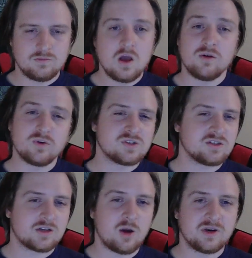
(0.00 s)

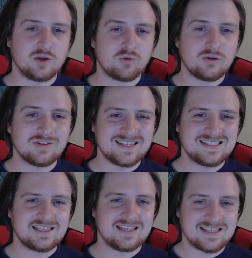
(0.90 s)
Versus a company
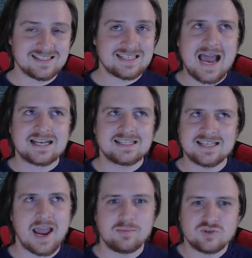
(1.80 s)
re-releasing the exact
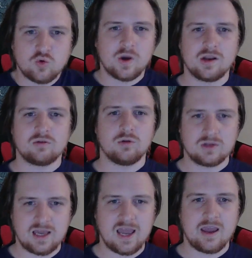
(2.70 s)
same
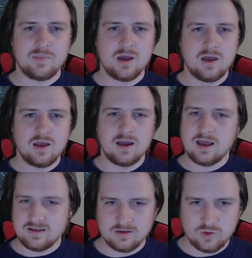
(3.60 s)
20-year-old game and
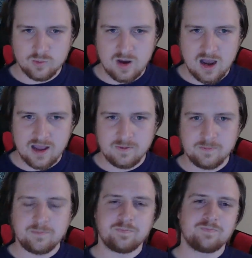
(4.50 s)
asking you to buy it.
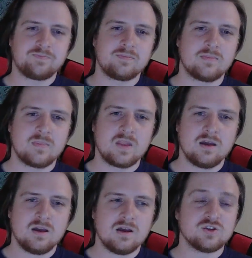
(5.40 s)

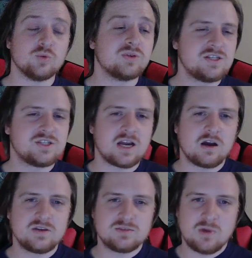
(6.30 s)
So please check
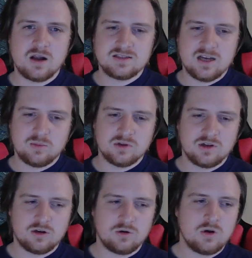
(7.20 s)
out these mods down
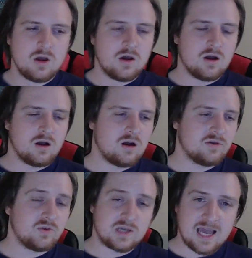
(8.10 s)
below
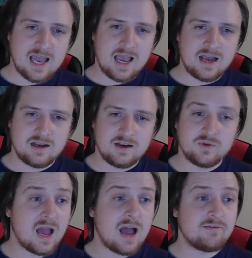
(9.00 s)
if you can, and if
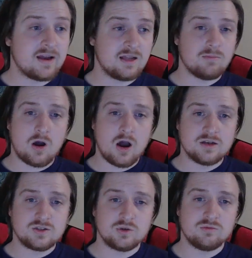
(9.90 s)
you have any
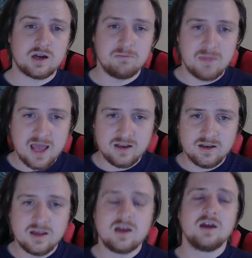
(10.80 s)
mods to
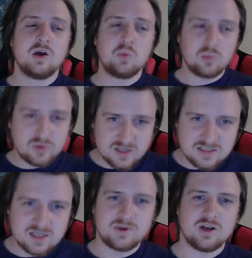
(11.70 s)
recommend,
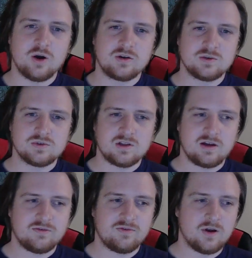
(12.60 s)
please let me know because it was a
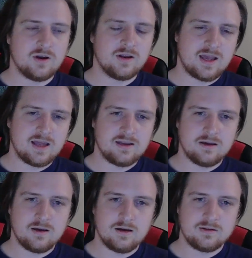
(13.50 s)
lot of fun, and
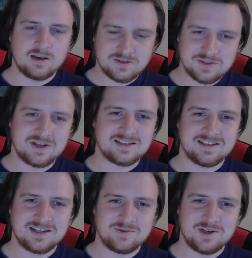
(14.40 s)
yeah, I'll see you guys in
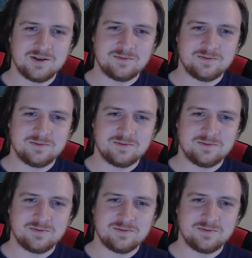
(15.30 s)
the next video.